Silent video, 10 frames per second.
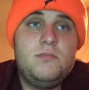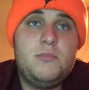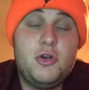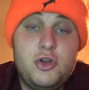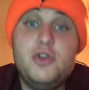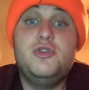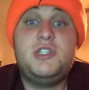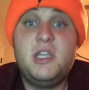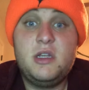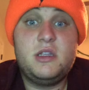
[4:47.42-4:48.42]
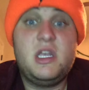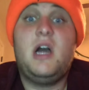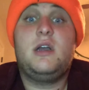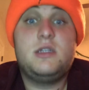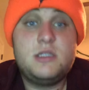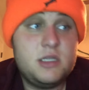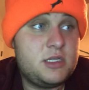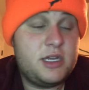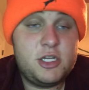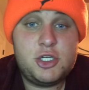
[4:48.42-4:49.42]
producing ducks,
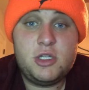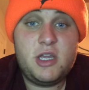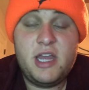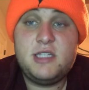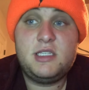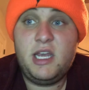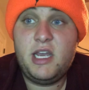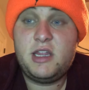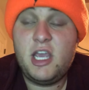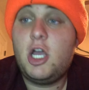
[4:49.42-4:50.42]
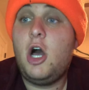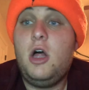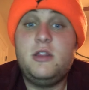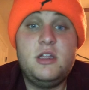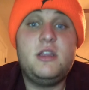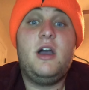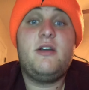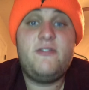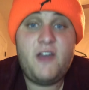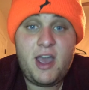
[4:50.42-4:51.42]
essentially. It's like they call it the
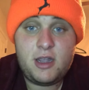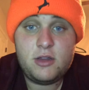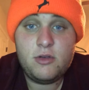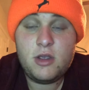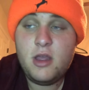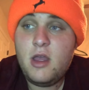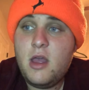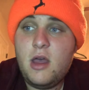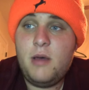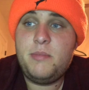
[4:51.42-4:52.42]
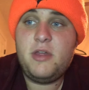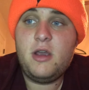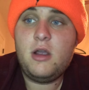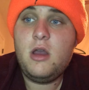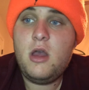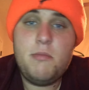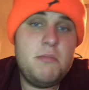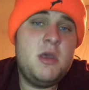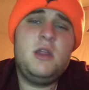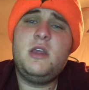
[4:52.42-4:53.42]
duck factory up there.
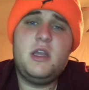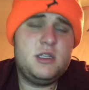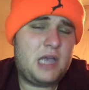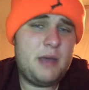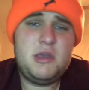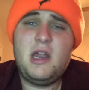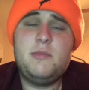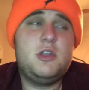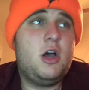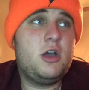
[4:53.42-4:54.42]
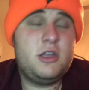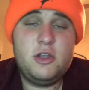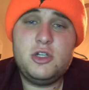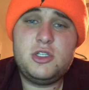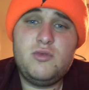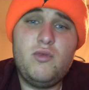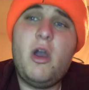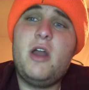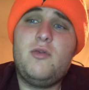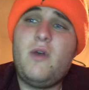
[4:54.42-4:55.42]
Millions, I'm talking, there's
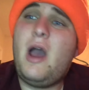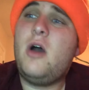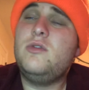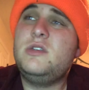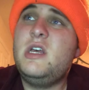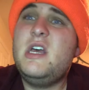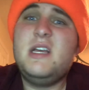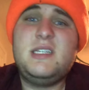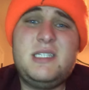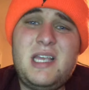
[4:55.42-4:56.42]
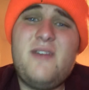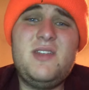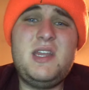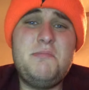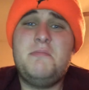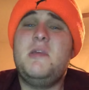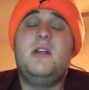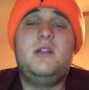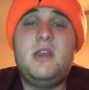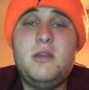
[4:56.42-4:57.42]
right around 70
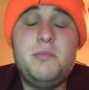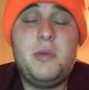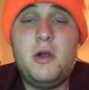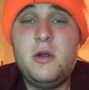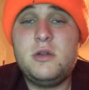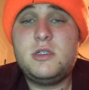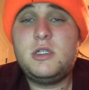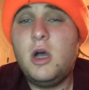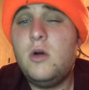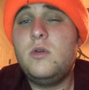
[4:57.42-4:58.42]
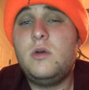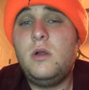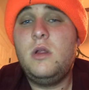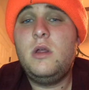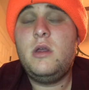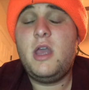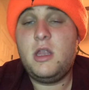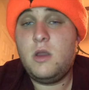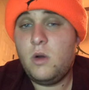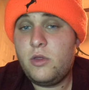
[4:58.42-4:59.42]
million birds total
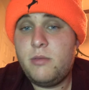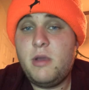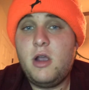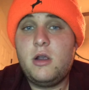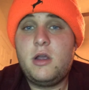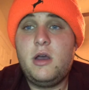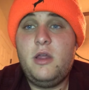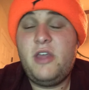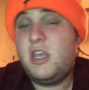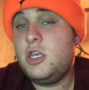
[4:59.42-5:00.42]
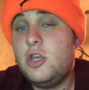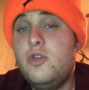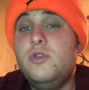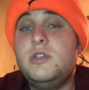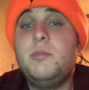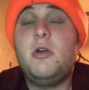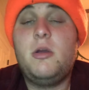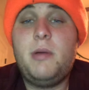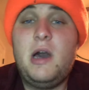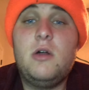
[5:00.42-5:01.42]
in North America that use the
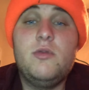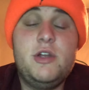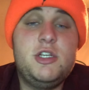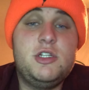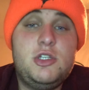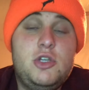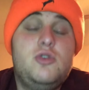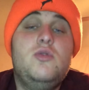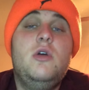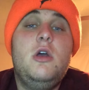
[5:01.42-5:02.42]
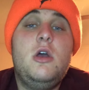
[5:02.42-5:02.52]
prairie pothole region to